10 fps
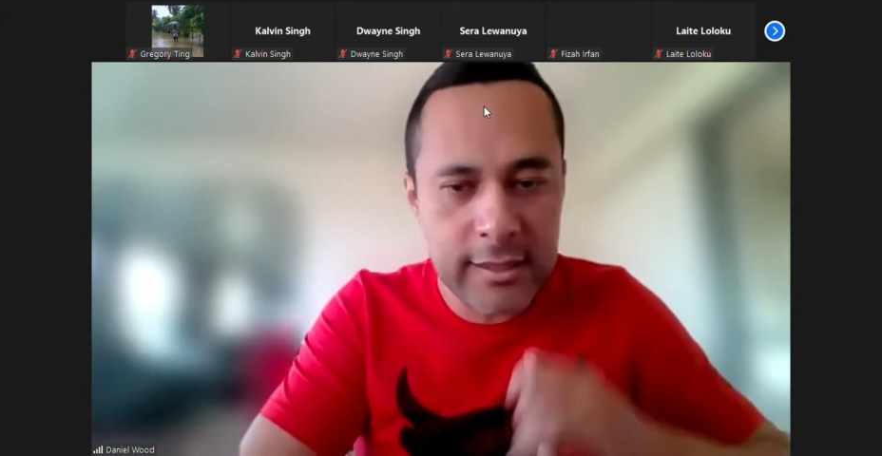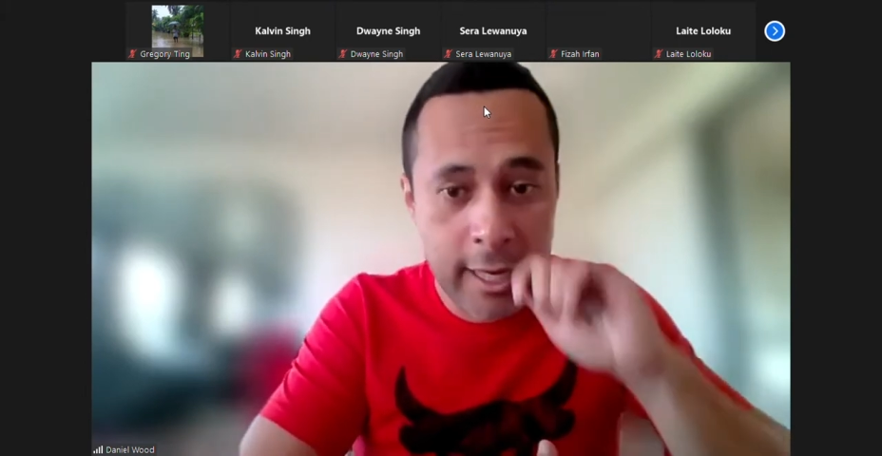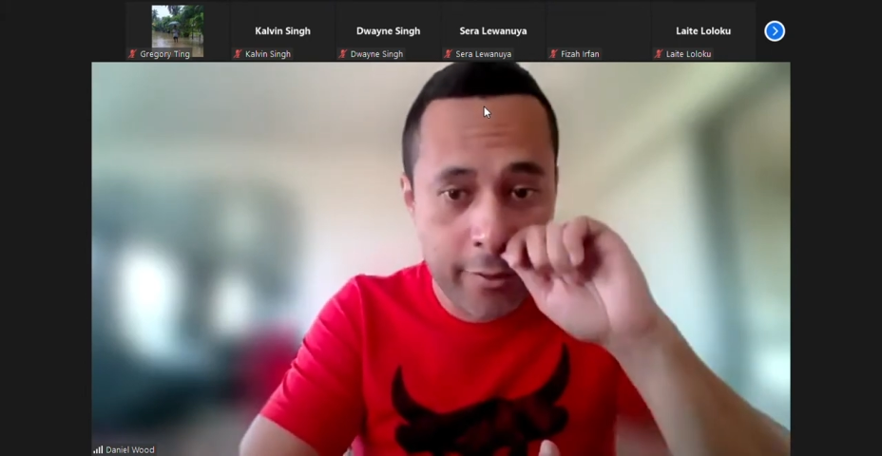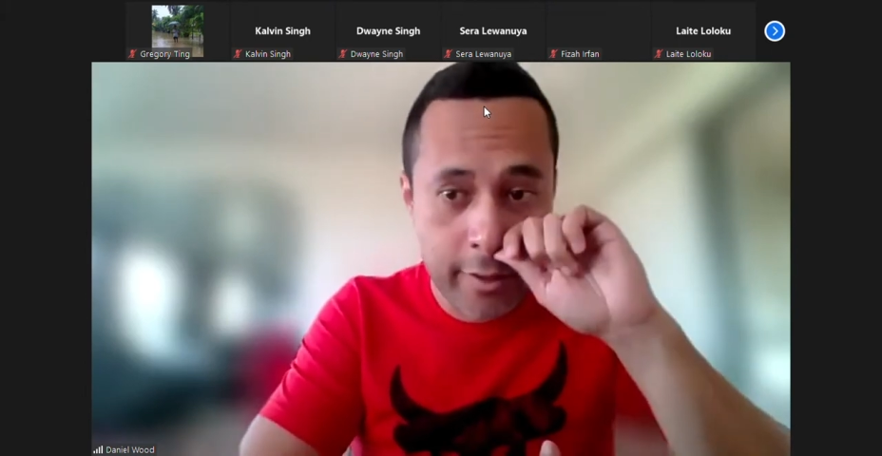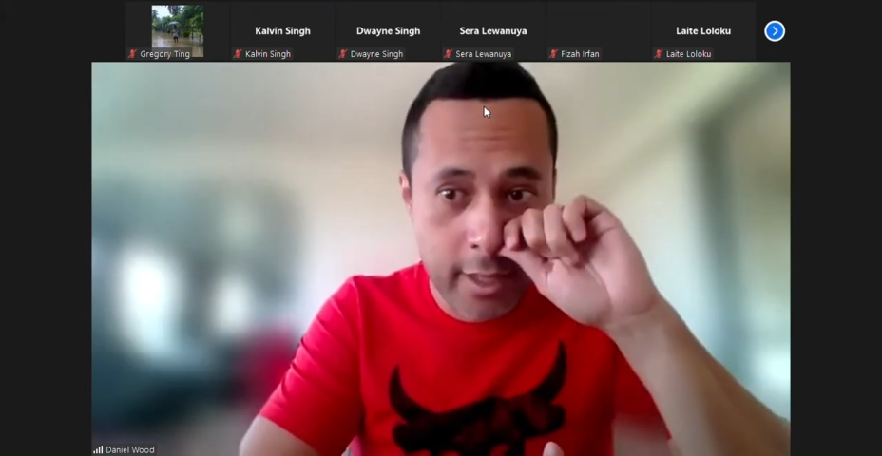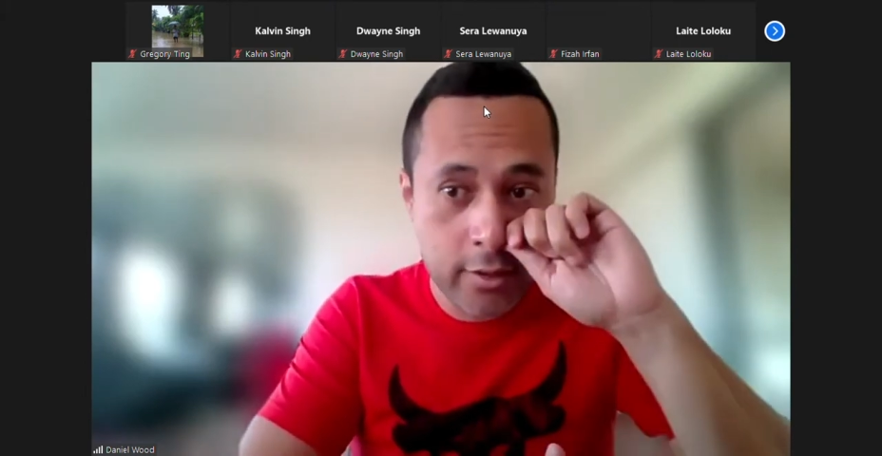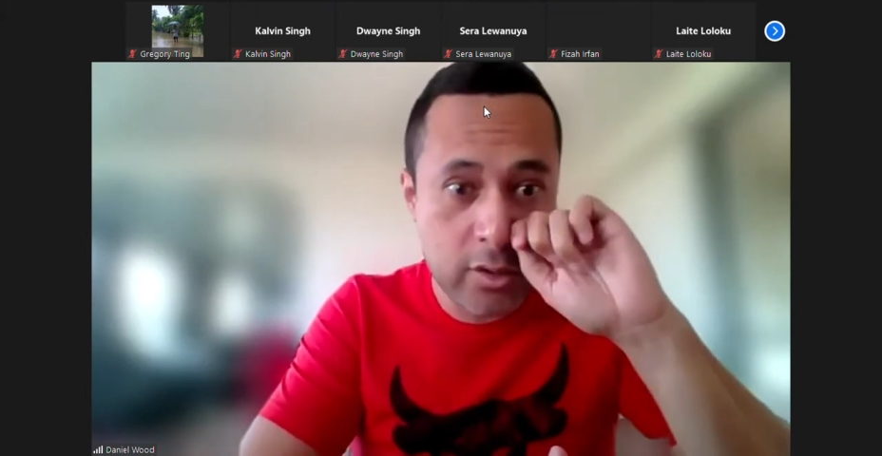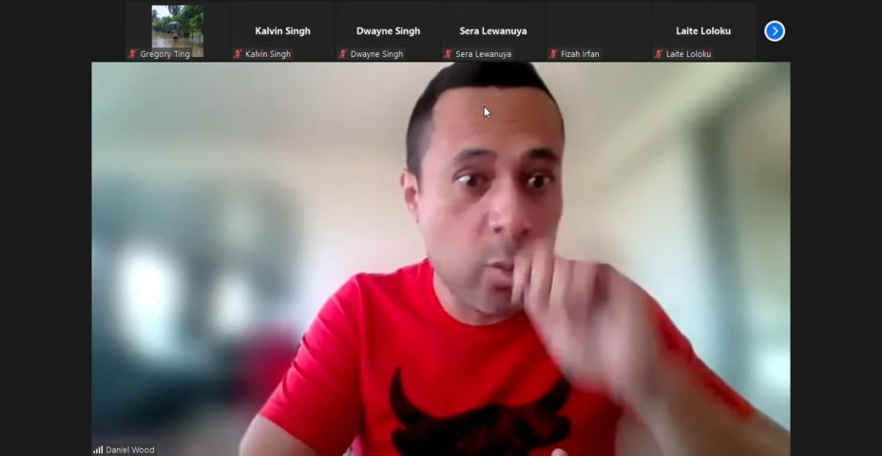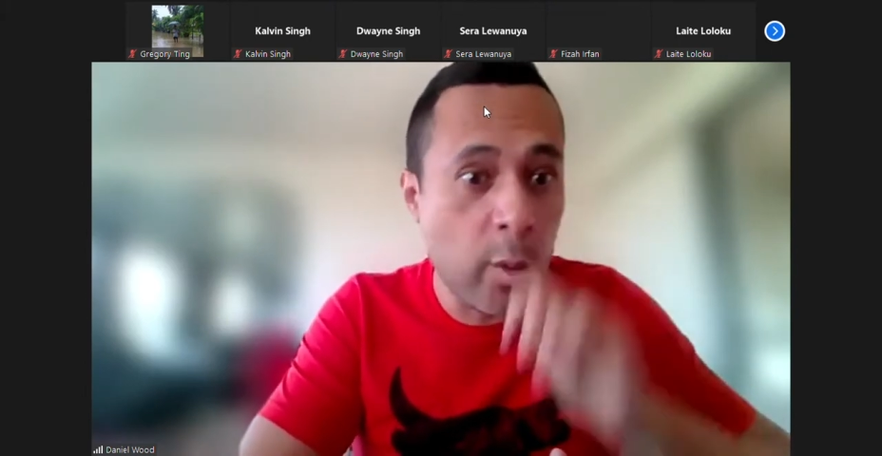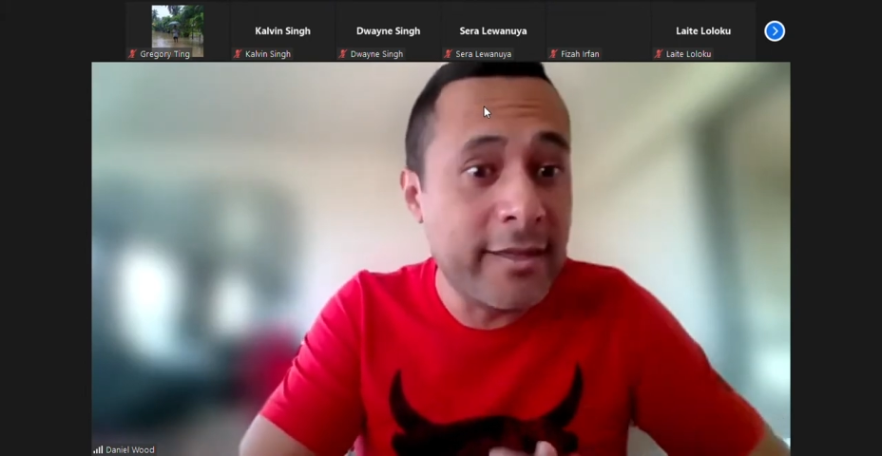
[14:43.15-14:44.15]

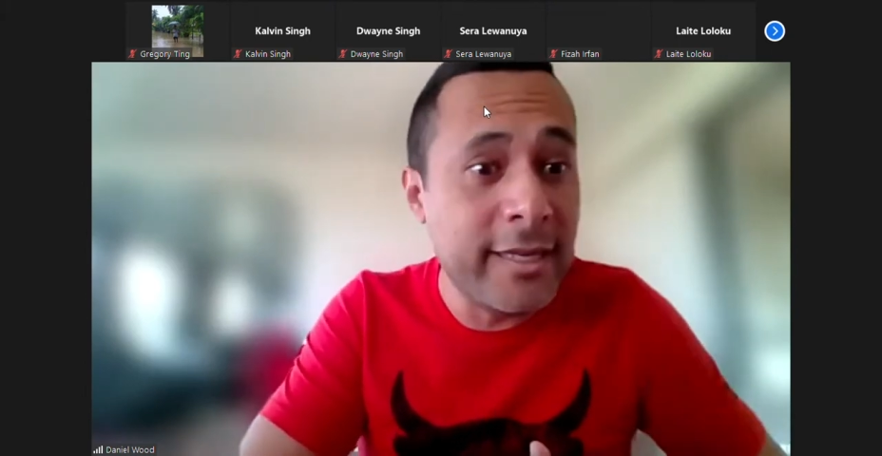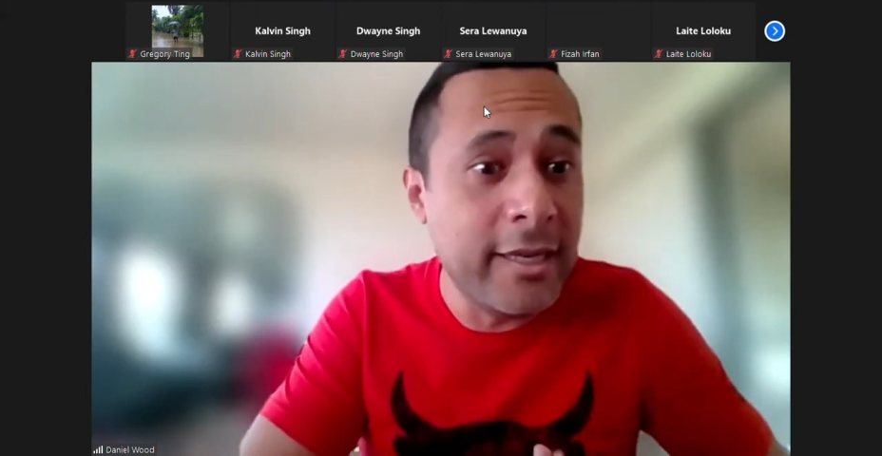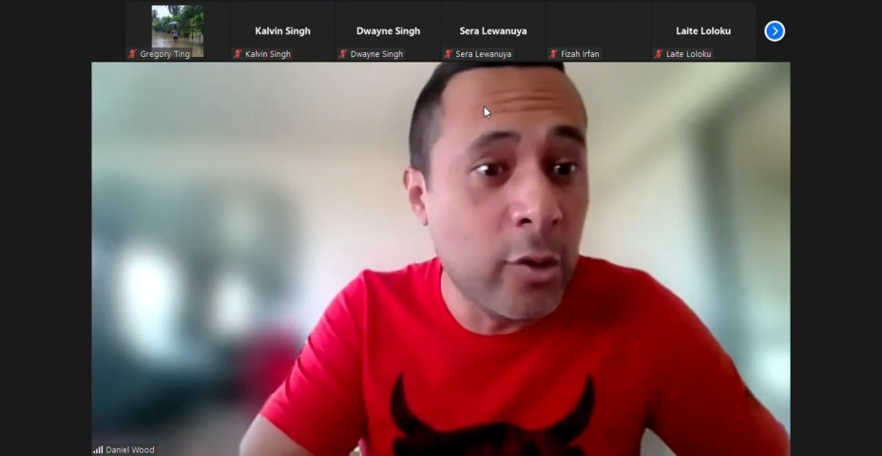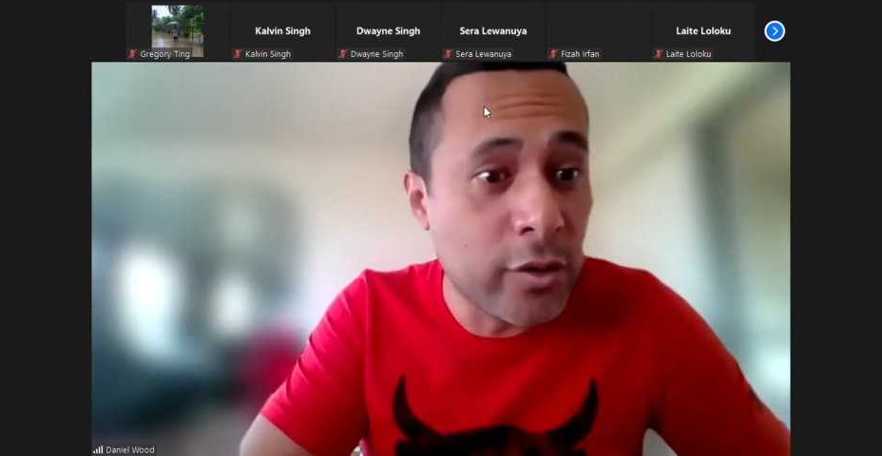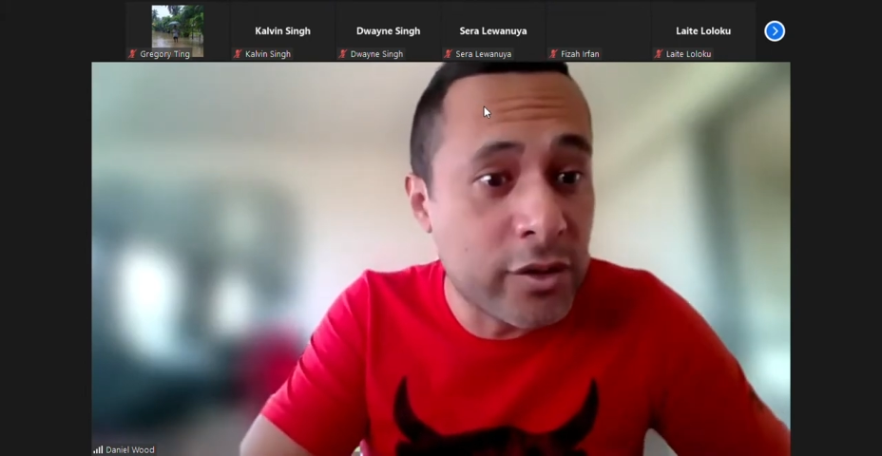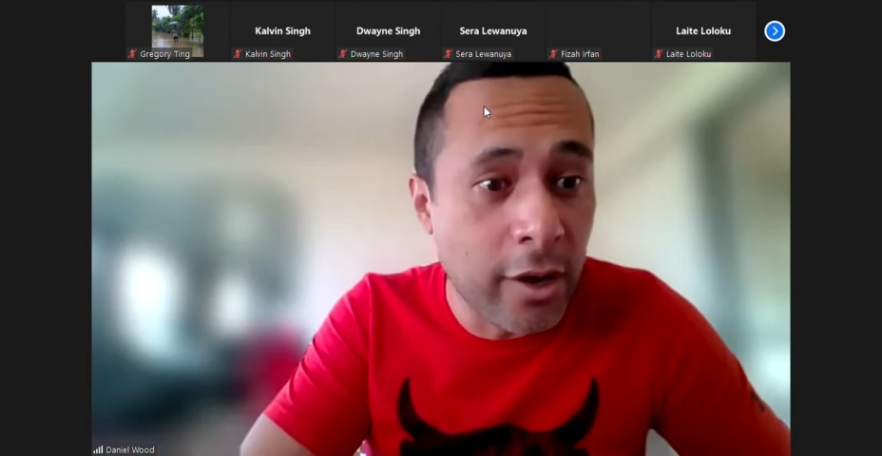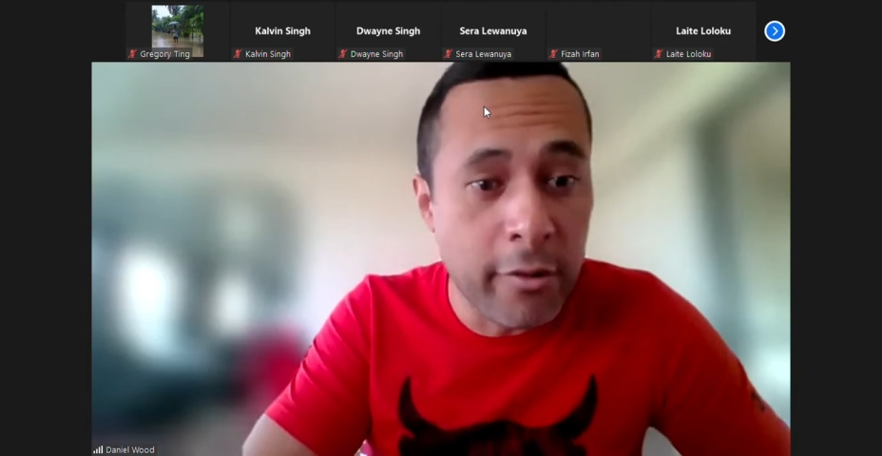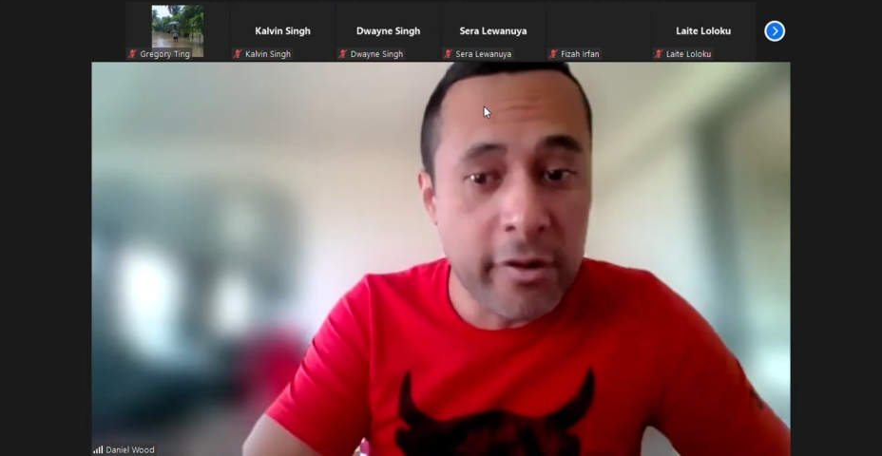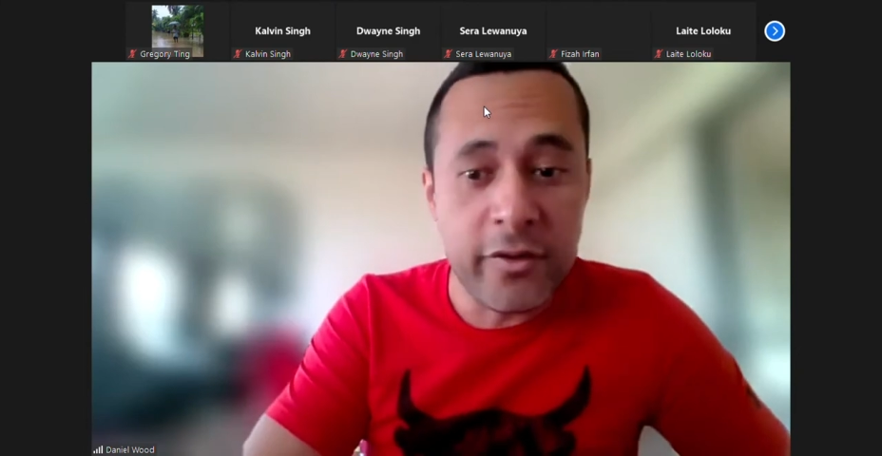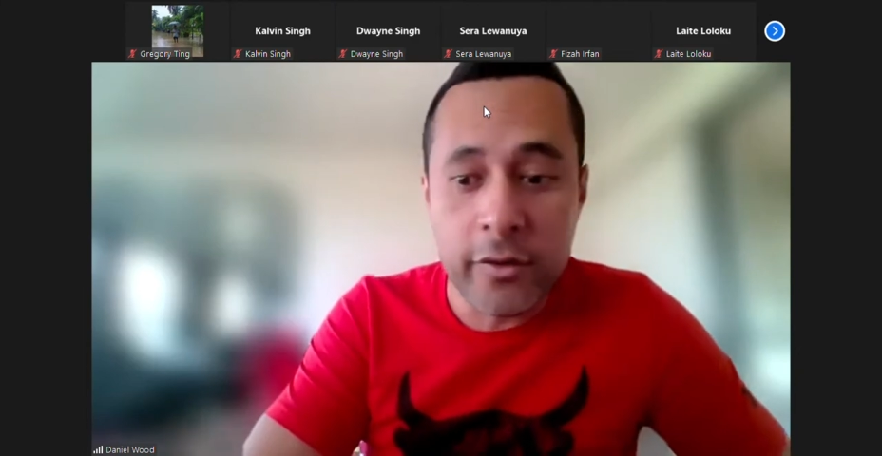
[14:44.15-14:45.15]
120 or so
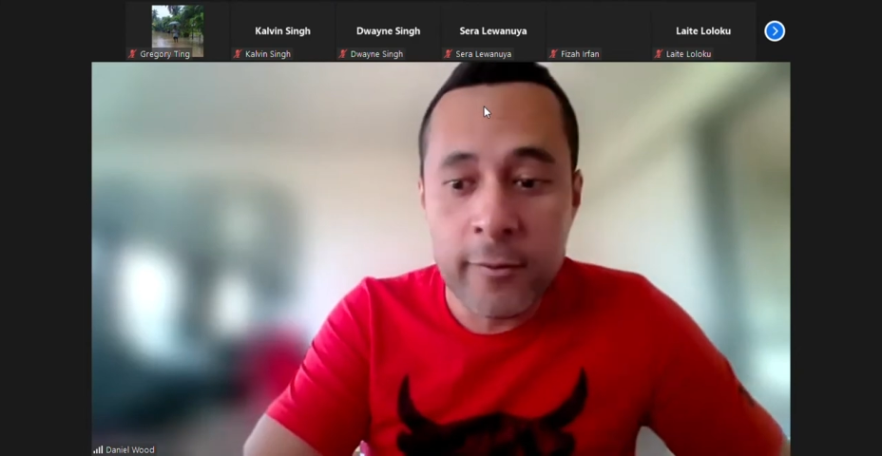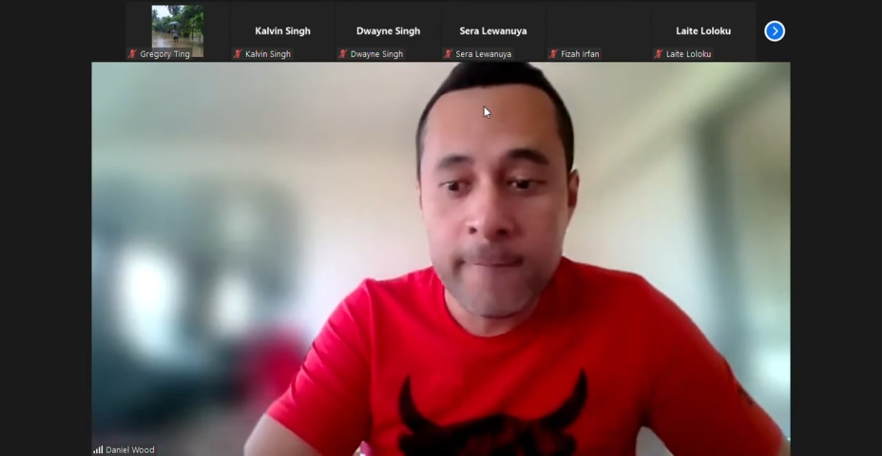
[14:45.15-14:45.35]
of you